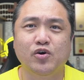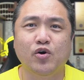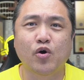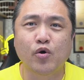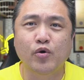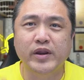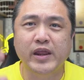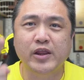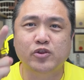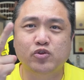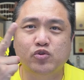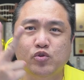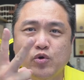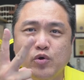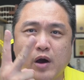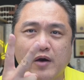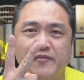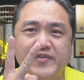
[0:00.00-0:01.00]
only
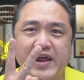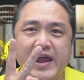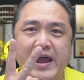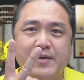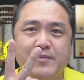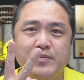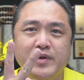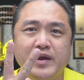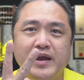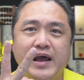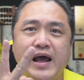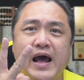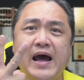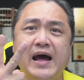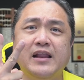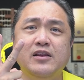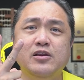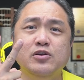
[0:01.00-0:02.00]
2 of them
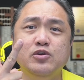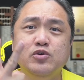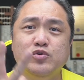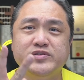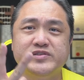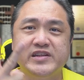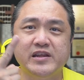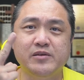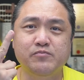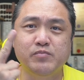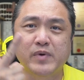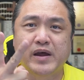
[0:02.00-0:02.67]
are losing